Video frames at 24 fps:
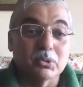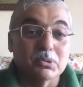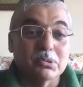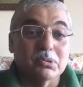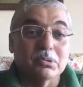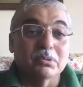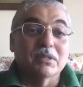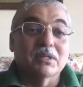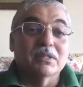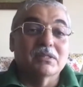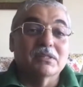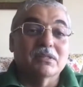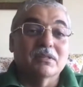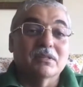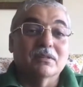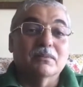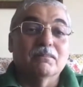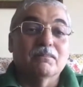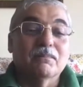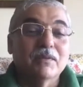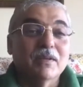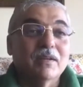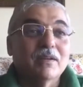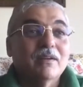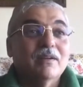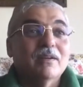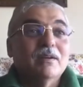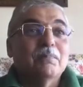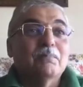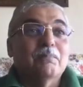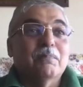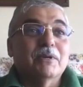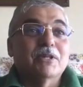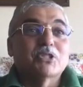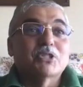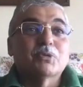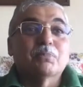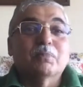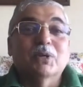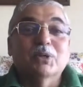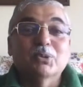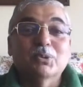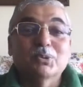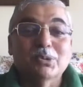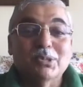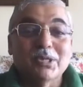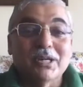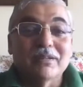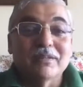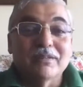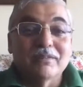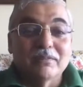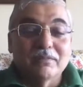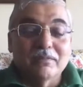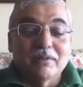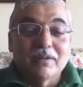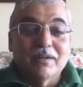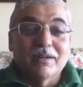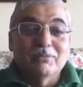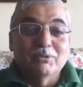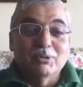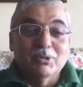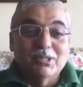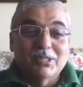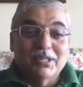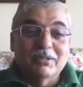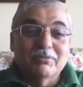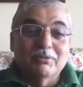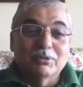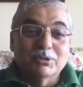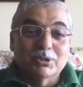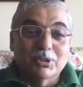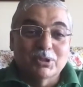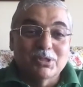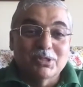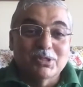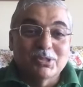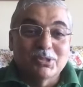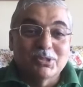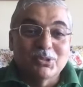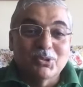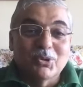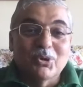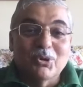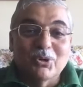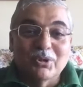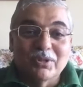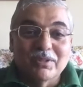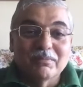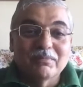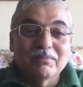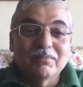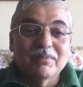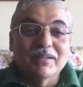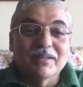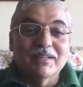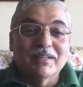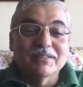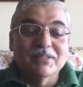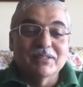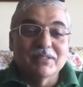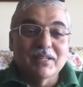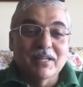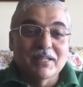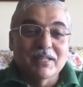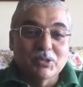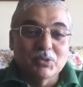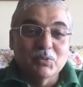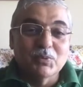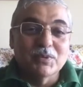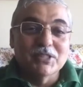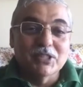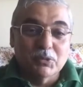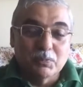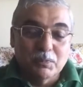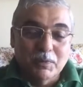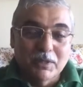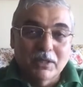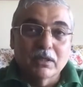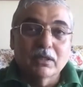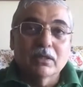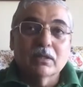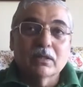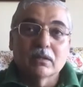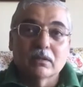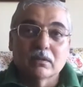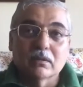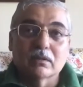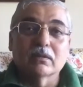So there's a pitch palooza, I would say, which is on as we speak.